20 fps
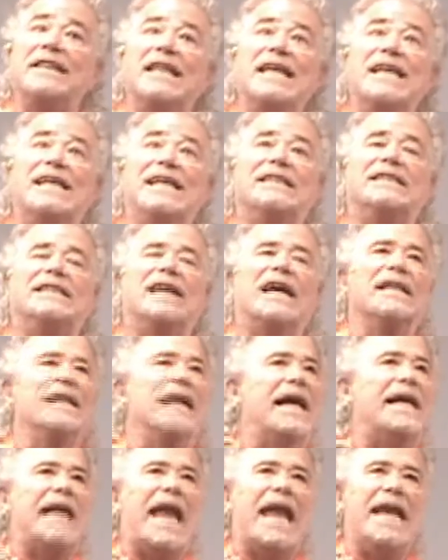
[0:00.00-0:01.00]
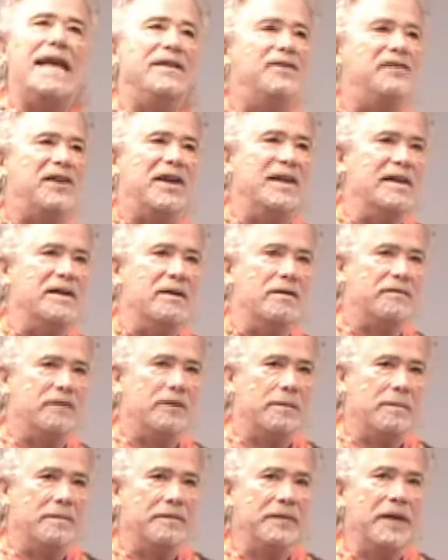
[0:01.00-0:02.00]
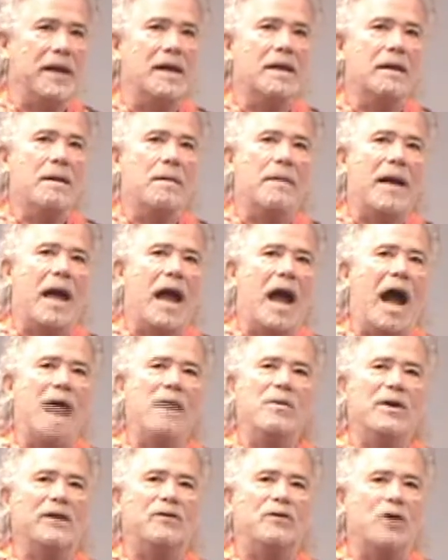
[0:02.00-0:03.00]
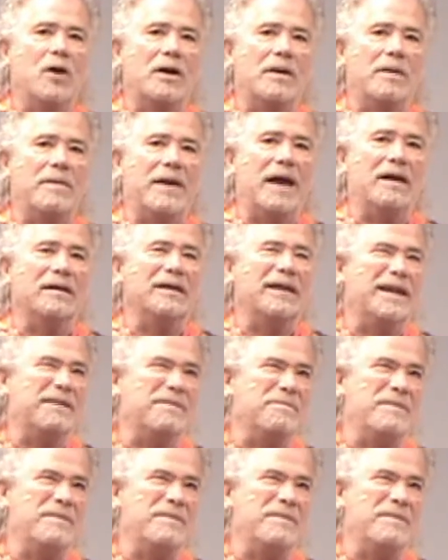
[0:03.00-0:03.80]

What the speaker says: I think he's got like 18 of them. I want to talk about